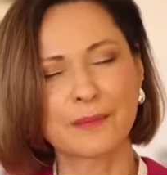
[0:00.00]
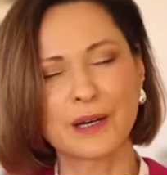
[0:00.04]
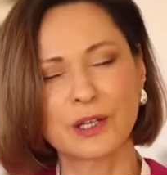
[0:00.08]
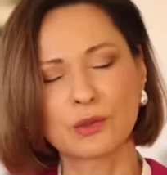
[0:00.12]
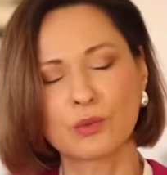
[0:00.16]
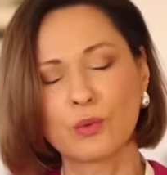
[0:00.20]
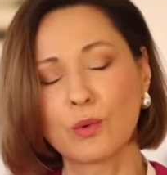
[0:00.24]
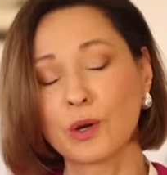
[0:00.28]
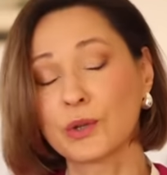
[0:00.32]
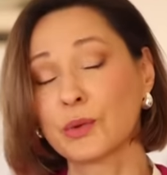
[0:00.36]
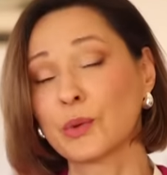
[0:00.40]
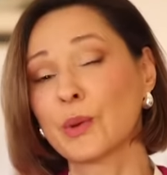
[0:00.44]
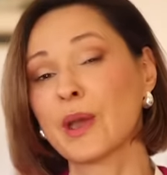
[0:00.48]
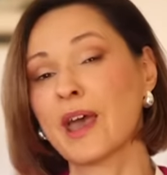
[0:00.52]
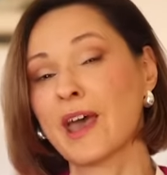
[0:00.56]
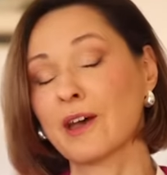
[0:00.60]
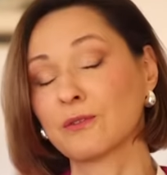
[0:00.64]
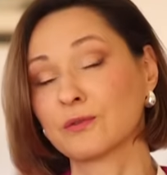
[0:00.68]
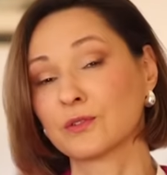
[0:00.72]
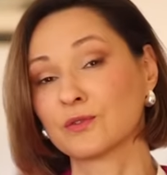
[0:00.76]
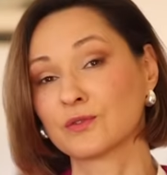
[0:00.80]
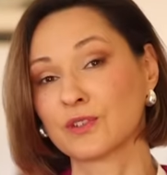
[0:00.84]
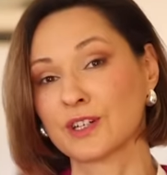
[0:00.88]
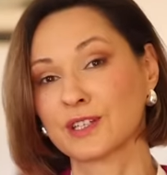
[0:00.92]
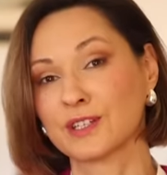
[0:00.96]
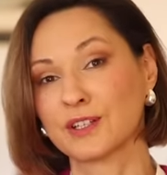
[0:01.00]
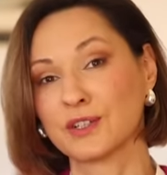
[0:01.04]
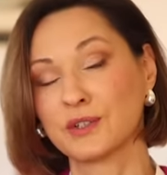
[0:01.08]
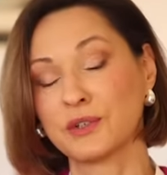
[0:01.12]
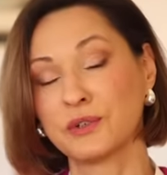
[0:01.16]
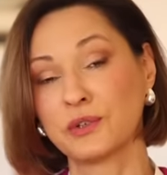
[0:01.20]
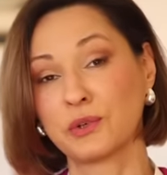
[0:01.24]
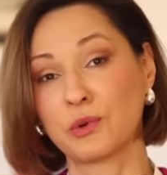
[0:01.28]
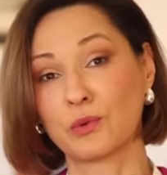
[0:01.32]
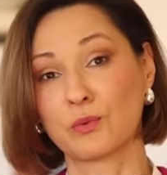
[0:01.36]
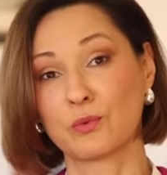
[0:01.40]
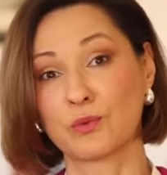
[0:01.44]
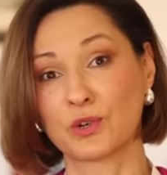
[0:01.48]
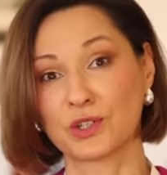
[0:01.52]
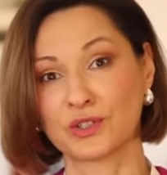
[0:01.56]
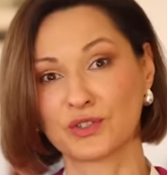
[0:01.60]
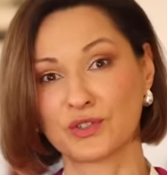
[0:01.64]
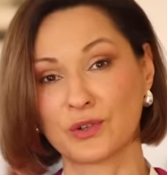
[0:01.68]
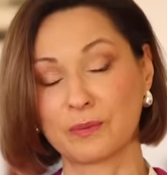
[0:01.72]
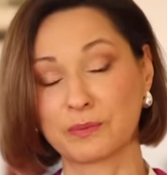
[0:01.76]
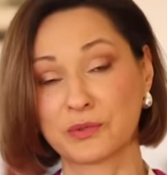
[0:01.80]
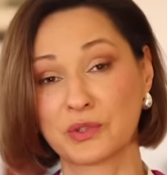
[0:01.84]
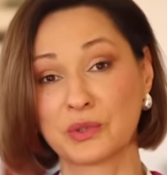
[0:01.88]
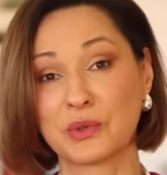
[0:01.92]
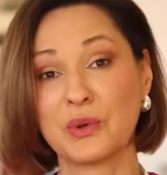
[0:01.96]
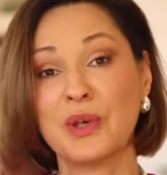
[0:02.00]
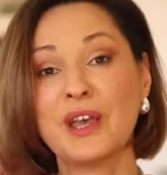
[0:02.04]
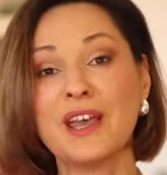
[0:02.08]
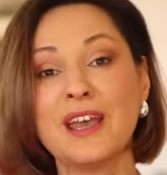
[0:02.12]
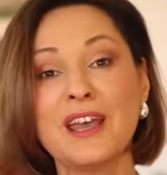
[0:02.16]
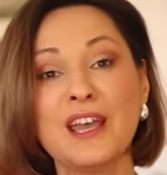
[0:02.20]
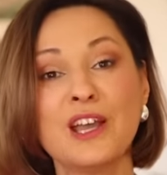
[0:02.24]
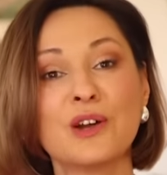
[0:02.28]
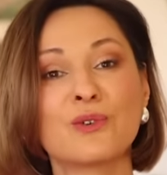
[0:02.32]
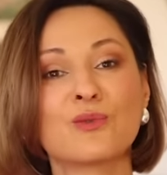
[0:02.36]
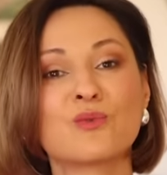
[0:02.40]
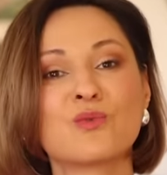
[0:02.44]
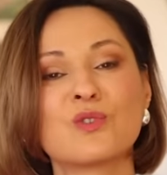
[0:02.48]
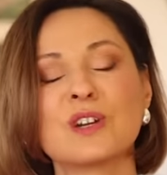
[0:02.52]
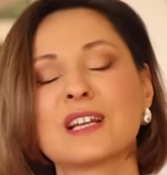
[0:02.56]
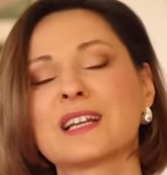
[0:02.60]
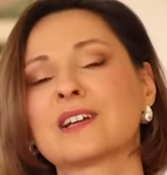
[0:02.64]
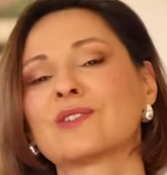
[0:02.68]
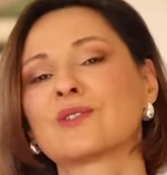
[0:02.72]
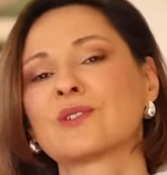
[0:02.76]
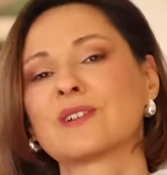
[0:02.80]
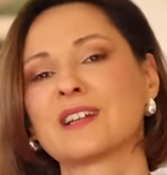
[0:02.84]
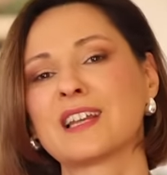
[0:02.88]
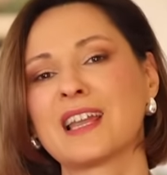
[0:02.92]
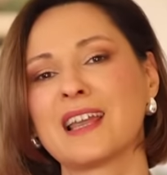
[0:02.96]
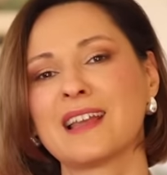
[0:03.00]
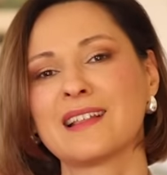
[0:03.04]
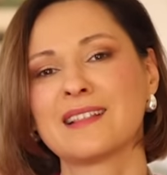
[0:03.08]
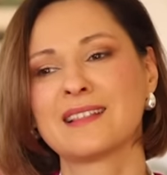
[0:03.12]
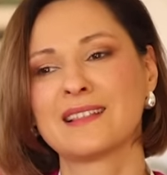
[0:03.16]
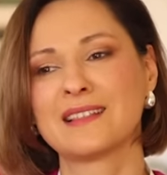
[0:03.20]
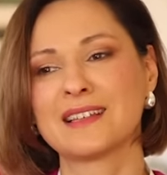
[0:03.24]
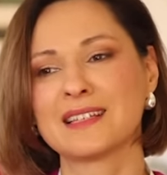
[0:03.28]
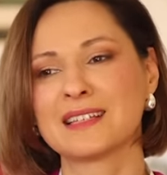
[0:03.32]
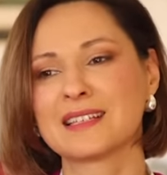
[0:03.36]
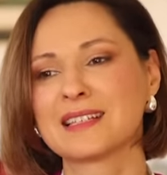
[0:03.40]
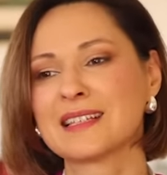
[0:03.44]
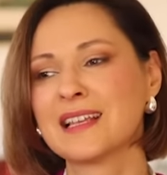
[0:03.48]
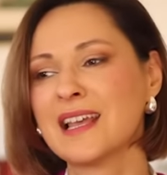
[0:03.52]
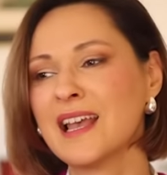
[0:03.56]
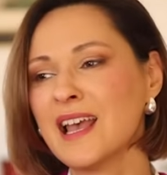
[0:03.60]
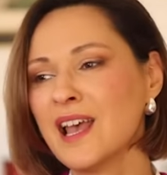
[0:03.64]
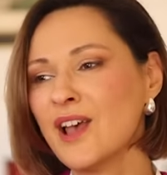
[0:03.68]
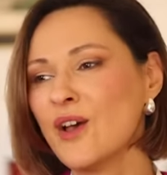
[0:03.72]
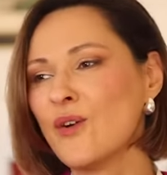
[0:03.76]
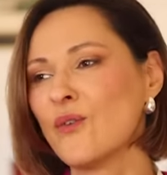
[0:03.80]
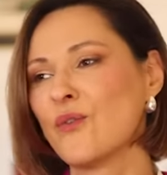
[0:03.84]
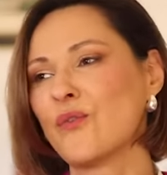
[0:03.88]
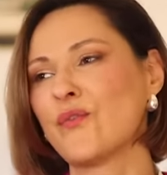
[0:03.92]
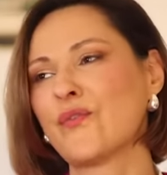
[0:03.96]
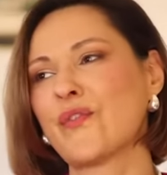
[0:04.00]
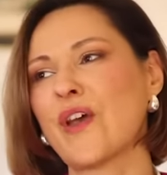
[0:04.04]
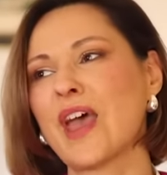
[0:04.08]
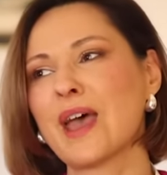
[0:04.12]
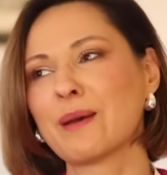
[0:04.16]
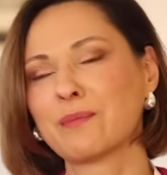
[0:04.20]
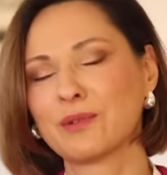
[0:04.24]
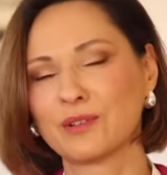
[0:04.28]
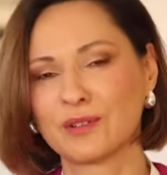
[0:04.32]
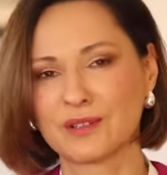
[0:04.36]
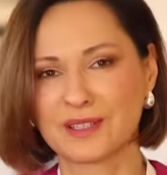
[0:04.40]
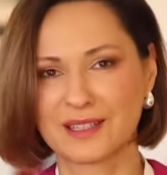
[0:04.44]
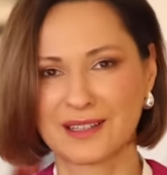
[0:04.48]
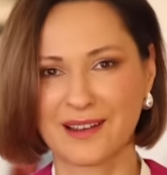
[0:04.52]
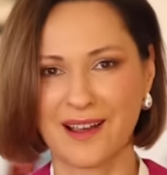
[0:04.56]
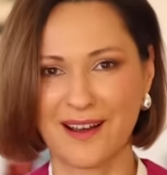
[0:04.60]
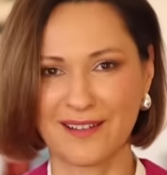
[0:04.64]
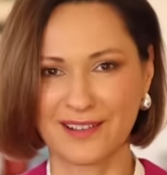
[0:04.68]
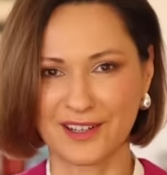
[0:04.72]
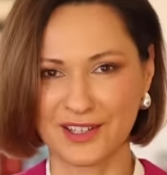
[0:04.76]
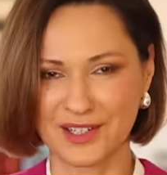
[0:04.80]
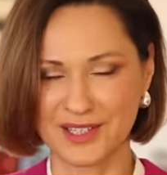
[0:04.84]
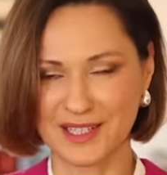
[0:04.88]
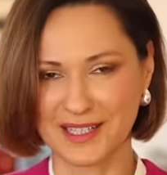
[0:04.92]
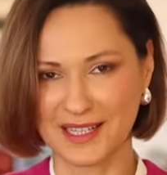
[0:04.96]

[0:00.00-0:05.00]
about what you have already in your wardrobe to recreate this fabulous color